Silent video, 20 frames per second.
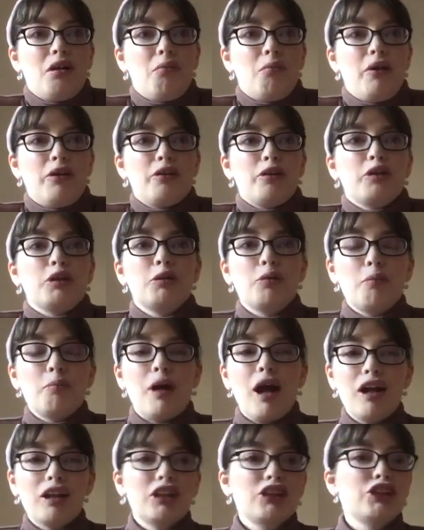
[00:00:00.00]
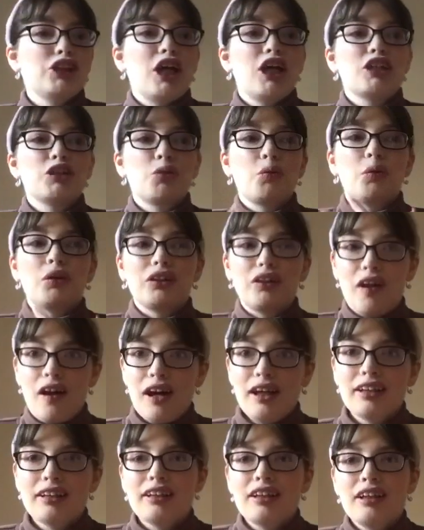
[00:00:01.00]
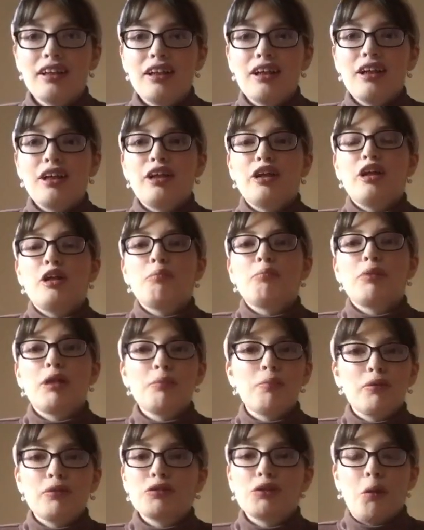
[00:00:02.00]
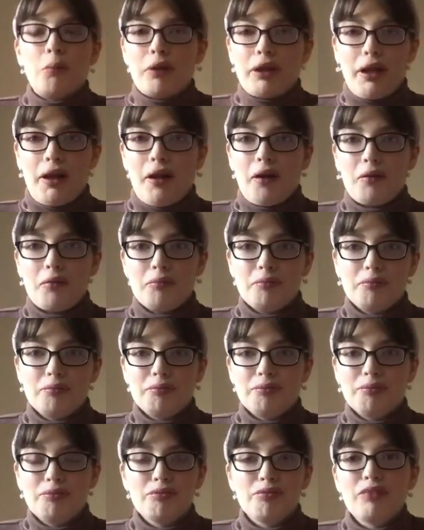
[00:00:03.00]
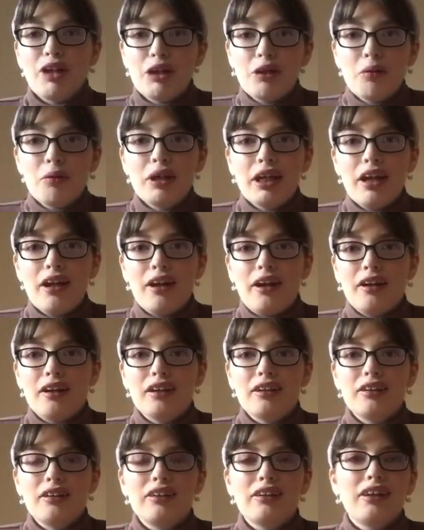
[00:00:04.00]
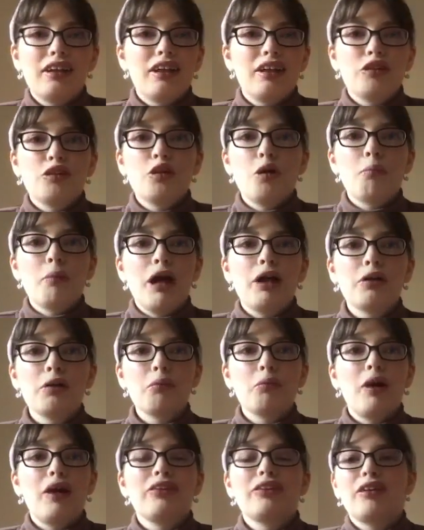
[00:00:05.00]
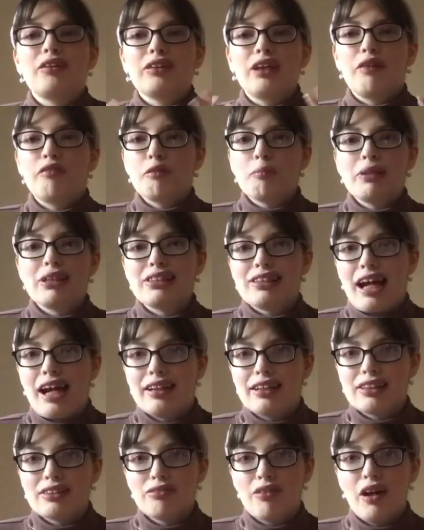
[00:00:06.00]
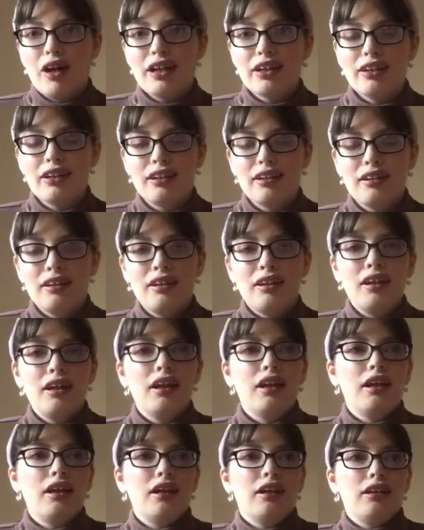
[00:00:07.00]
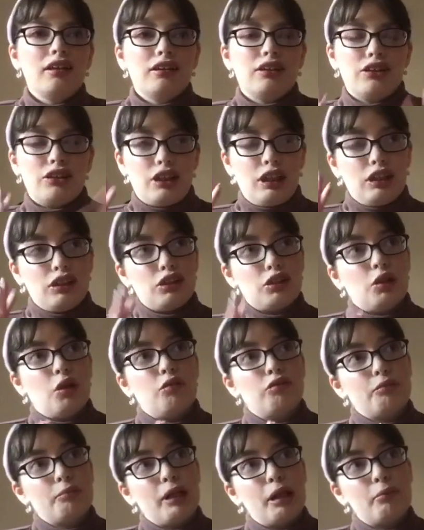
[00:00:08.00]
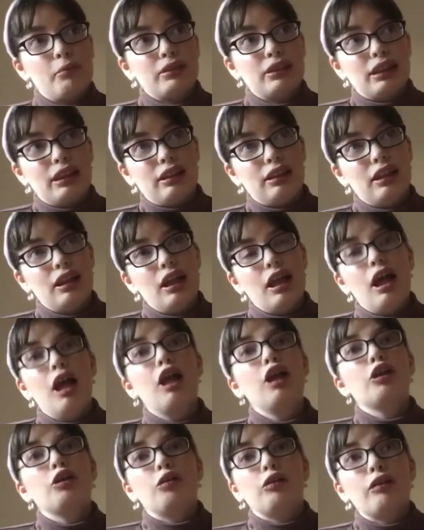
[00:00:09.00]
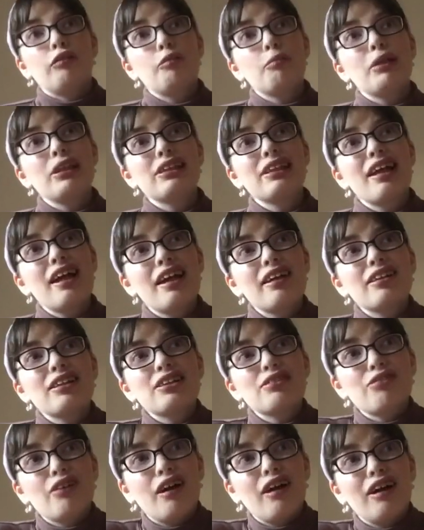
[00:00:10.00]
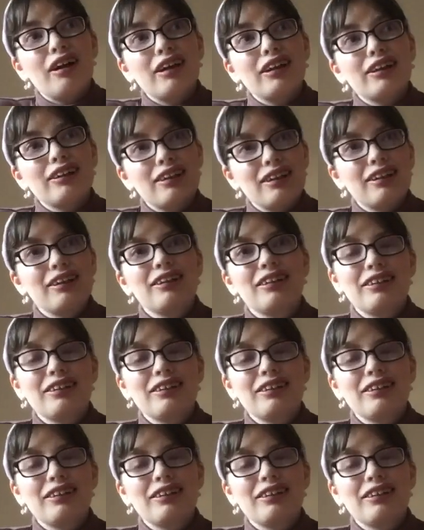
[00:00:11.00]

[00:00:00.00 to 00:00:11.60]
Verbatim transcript: Whether you apologize or not, people don't care. They don't care. No matter what, they'll never be satisfied. It's like a song from Hamilton. They'll never be satisfied.